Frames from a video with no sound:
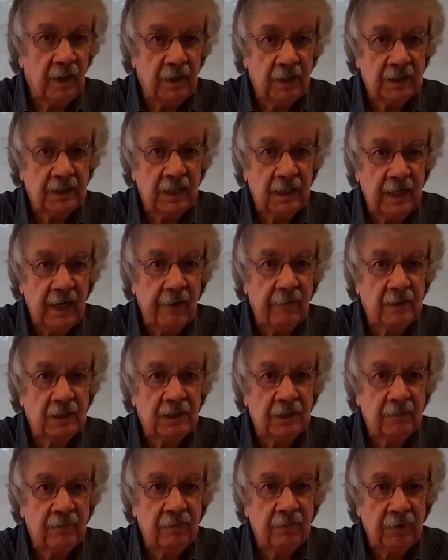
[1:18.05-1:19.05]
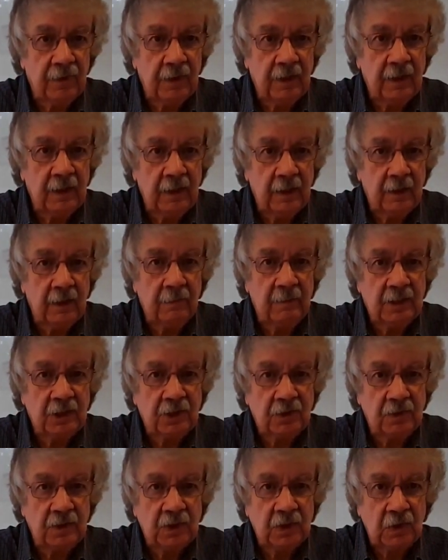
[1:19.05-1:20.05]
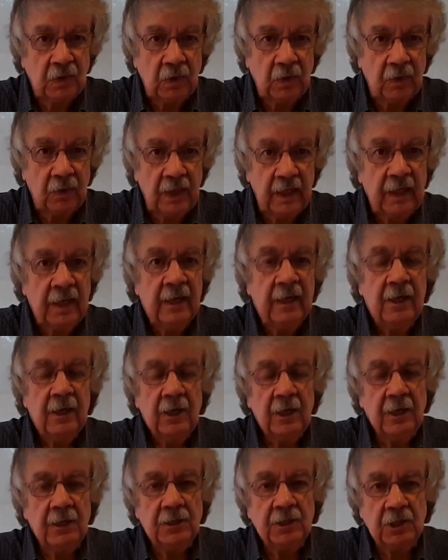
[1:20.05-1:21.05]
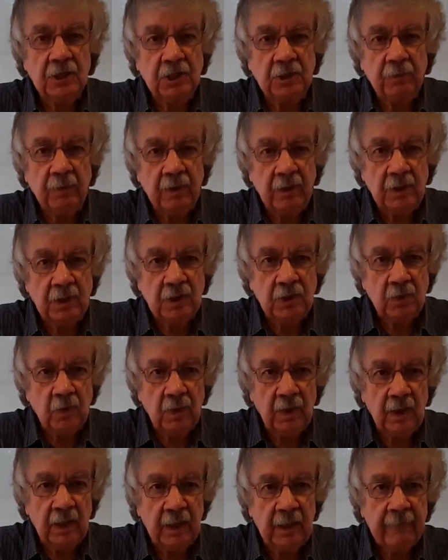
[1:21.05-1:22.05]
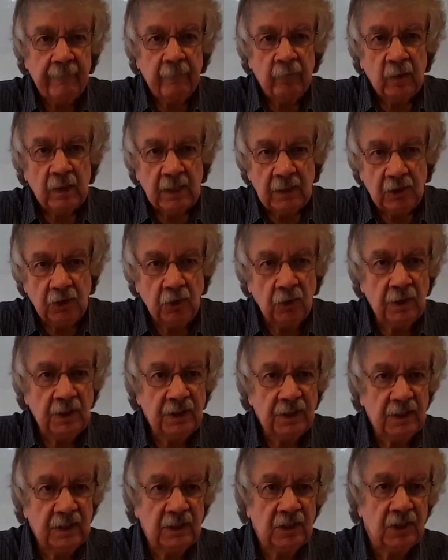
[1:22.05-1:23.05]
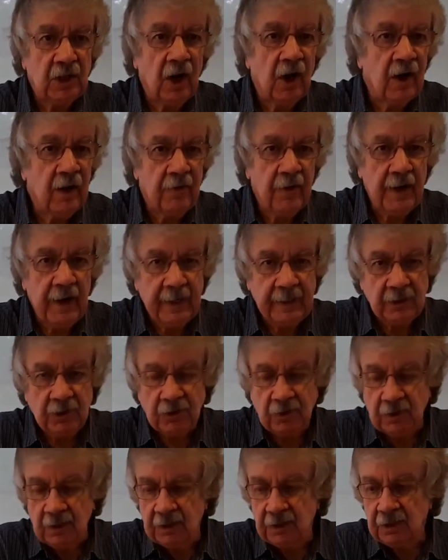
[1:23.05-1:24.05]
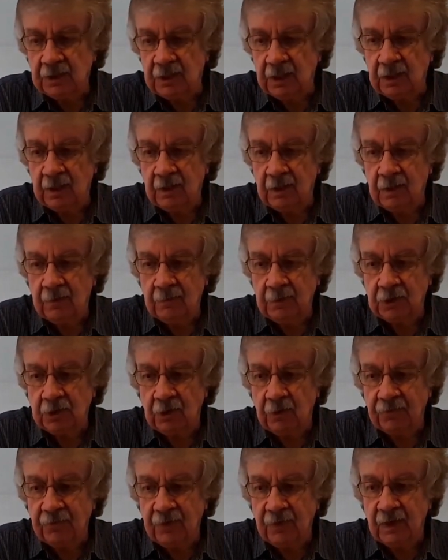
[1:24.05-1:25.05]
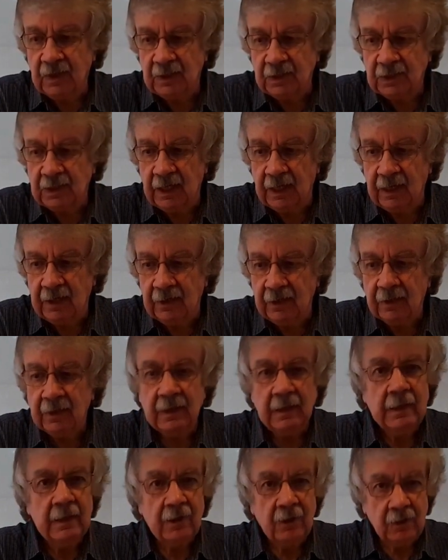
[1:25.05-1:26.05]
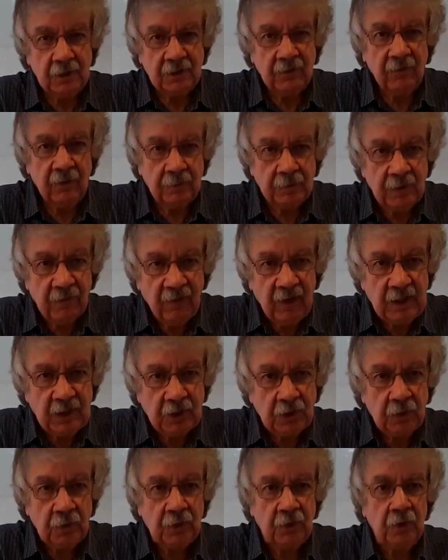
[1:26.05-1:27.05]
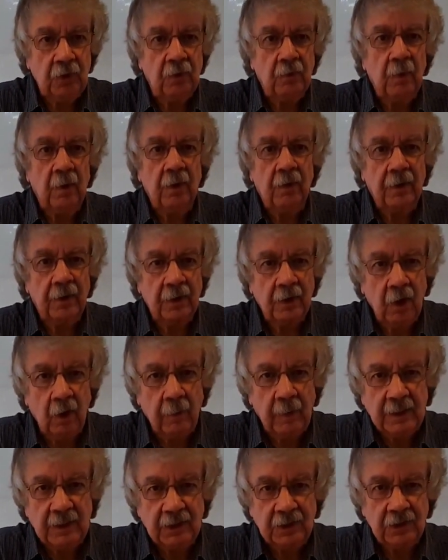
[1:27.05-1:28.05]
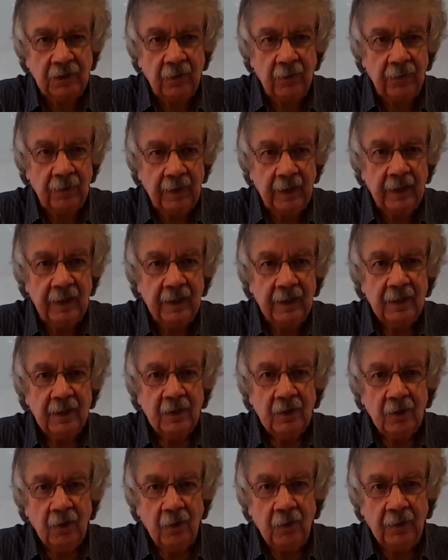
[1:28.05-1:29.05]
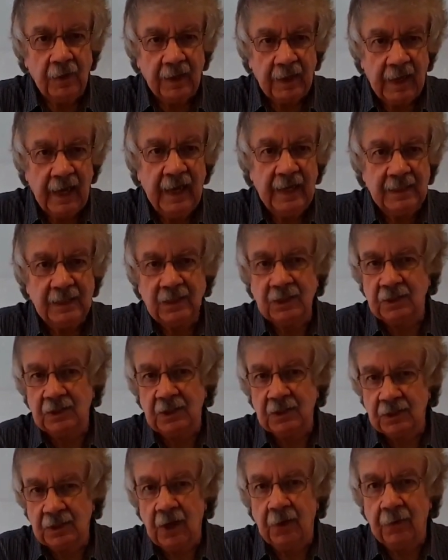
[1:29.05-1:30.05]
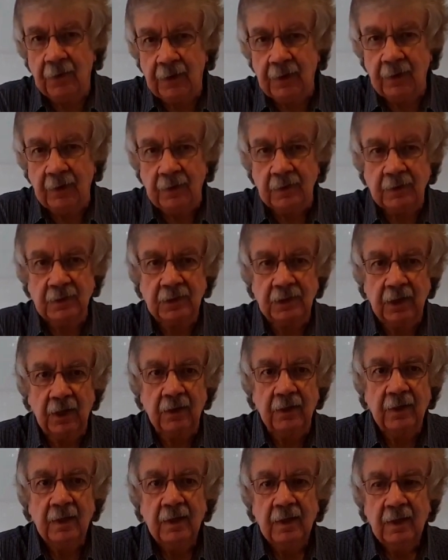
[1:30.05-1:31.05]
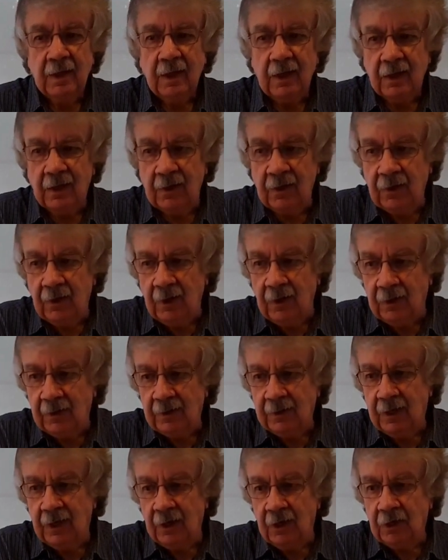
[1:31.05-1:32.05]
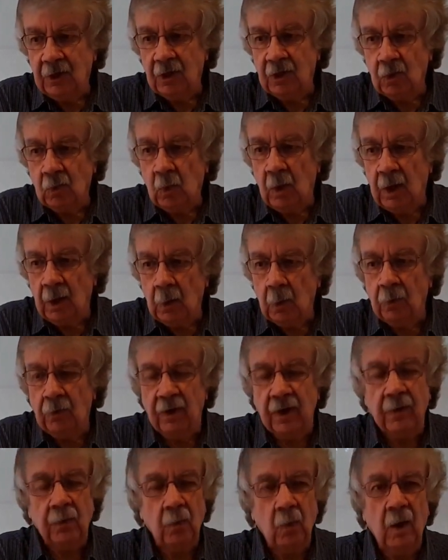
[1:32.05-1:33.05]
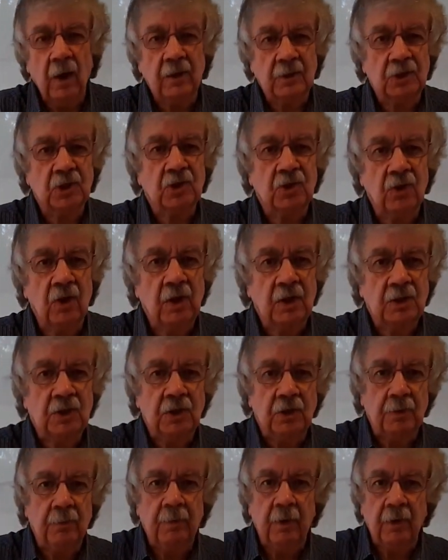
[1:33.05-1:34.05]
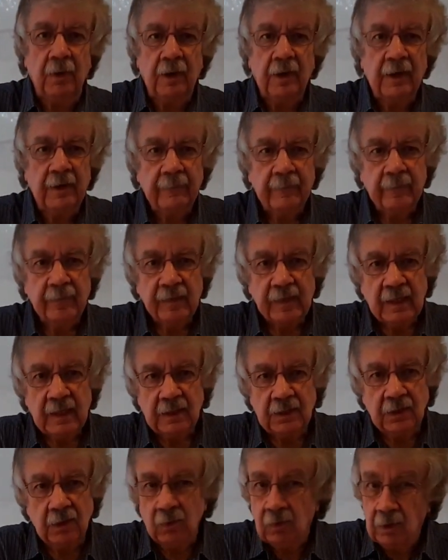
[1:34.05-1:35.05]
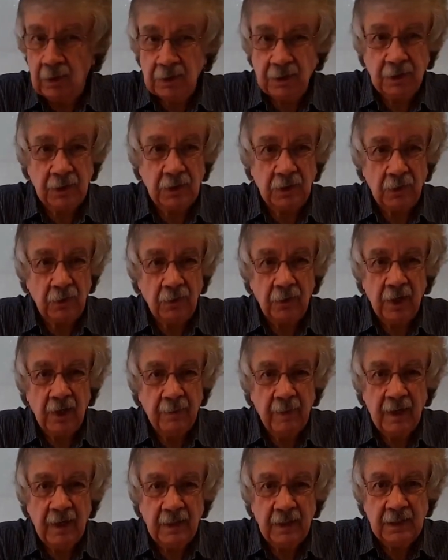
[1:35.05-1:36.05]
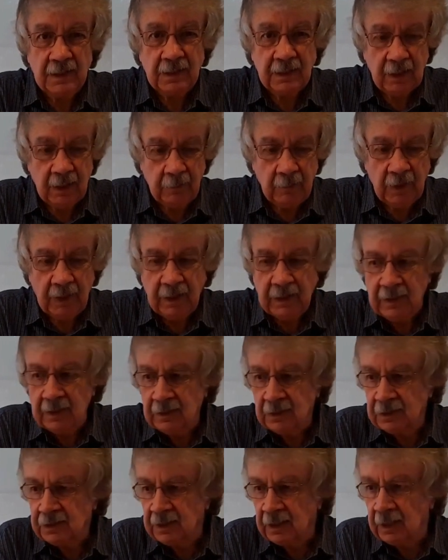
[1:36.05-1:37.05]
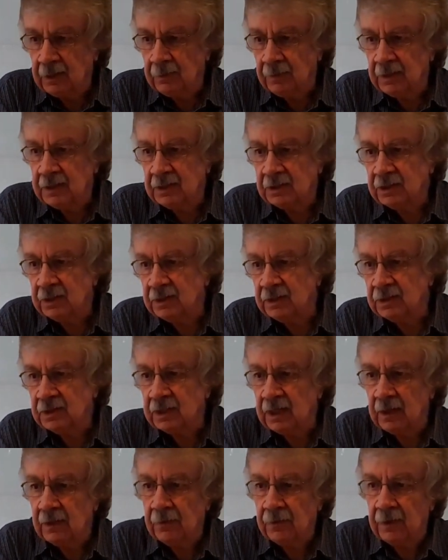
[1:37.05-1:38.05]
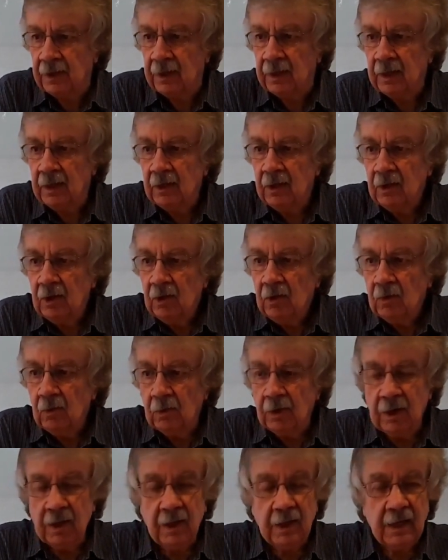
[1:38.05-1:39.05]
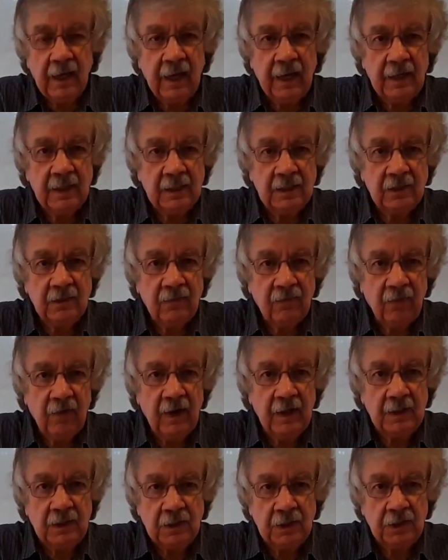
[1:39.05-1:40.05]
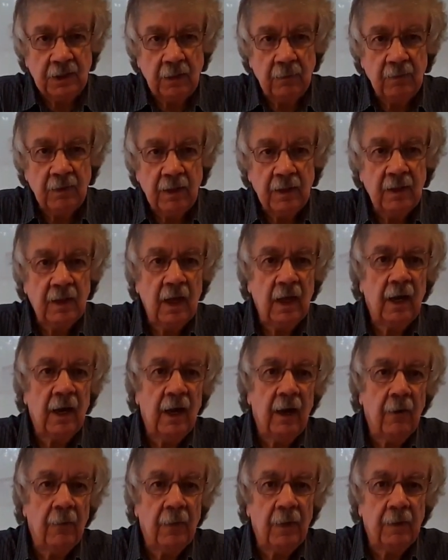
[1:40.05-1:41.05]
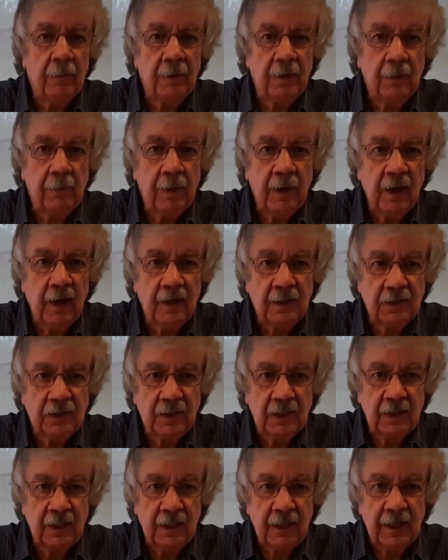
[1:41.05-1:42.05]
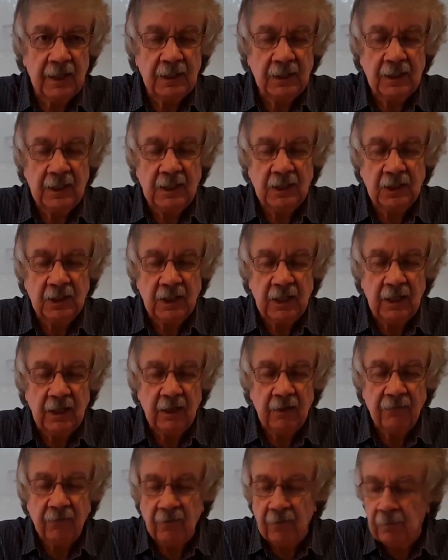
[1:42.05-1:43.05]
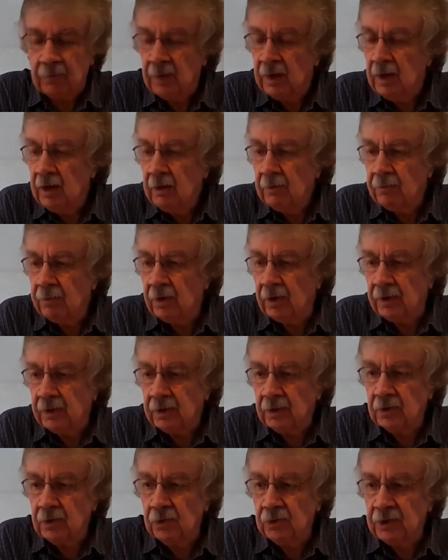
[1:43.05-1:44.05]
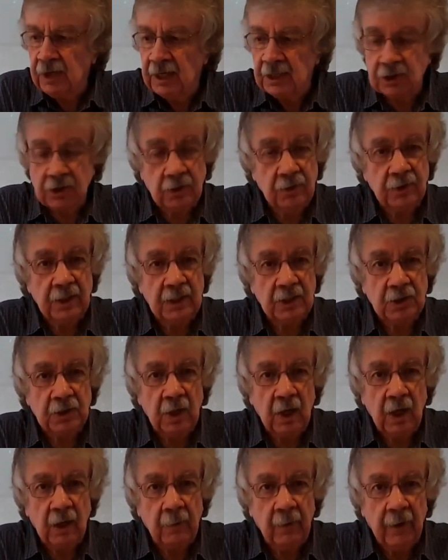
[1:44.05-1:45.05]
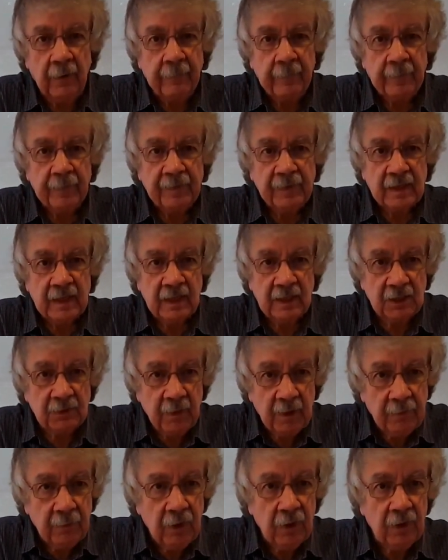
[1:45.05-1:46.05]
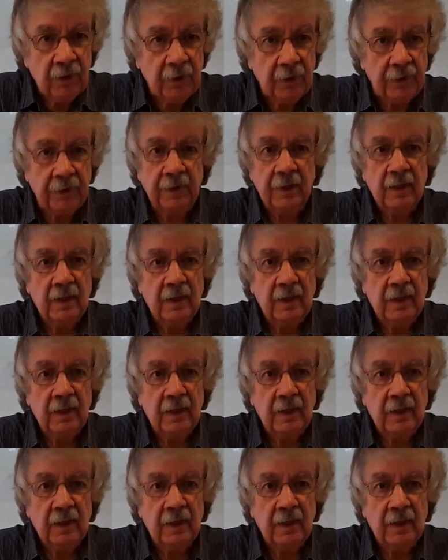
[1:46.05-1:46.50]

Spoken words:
There's the narrative of the mystery story interspersed with Joyce's diary entries, which often contain lots of observational humour and comments on the case as it's going on. So another well-written, well-structured book. So what's the story about this time, I hear you say? Well, it turns out that one of the gang's friends, somebody that helped them in the past, an antiques dealer from Brighton, Kurdesh Sharma, has been murdered.